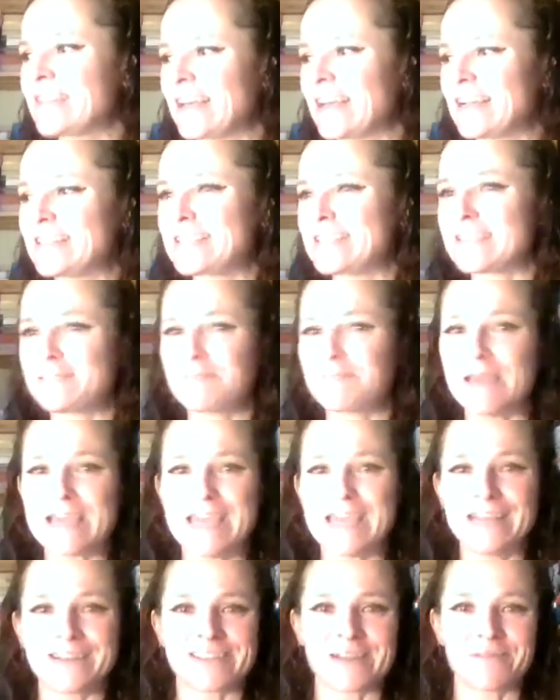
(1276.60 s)
that it's
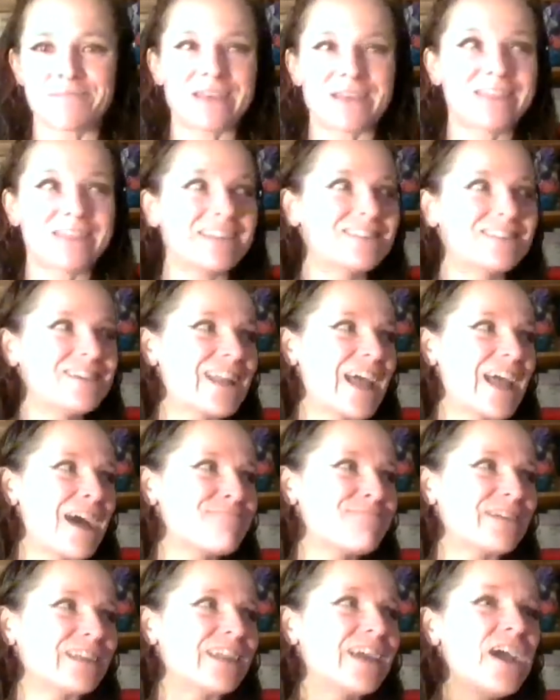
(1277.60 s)
speaking to something that did
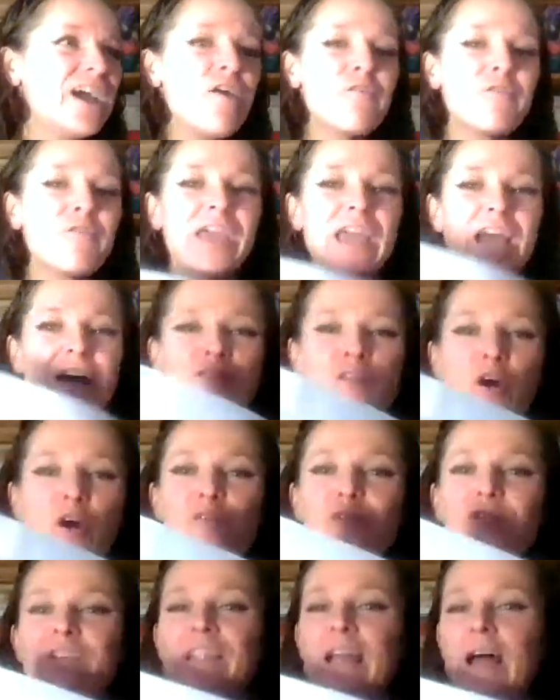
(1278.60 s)
happen. We have
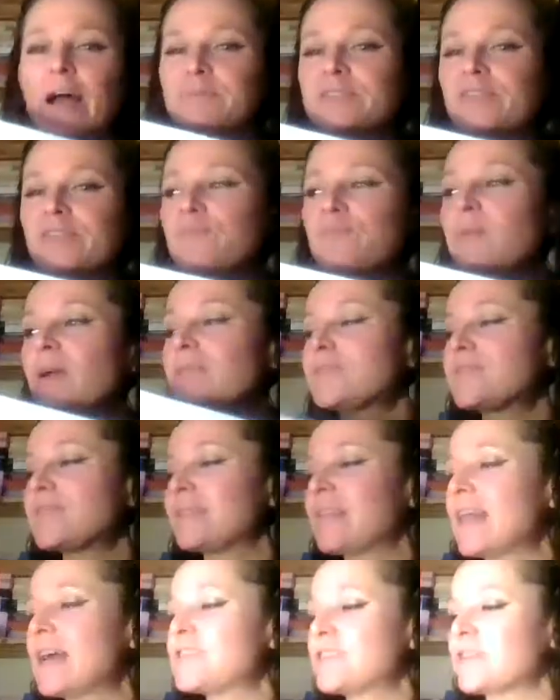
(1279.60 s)
overlaps of myths
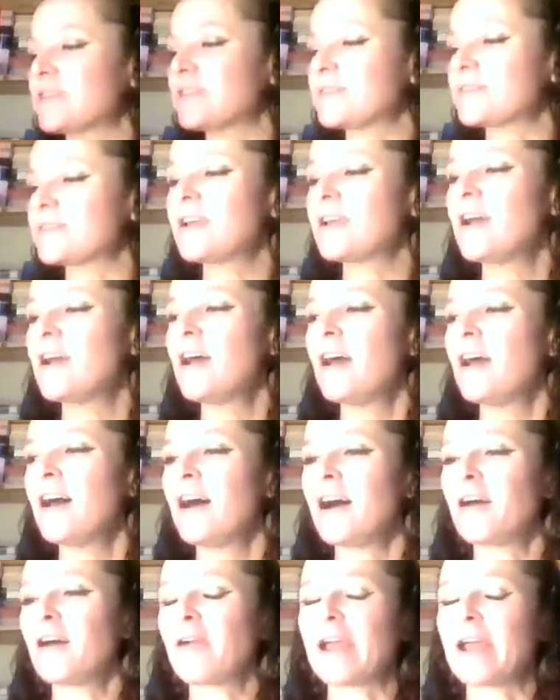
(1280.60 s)
and legends.
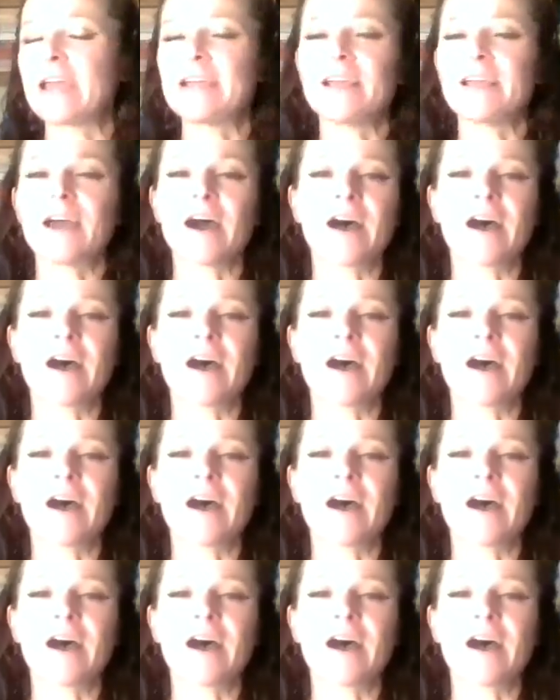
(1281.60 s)
All right.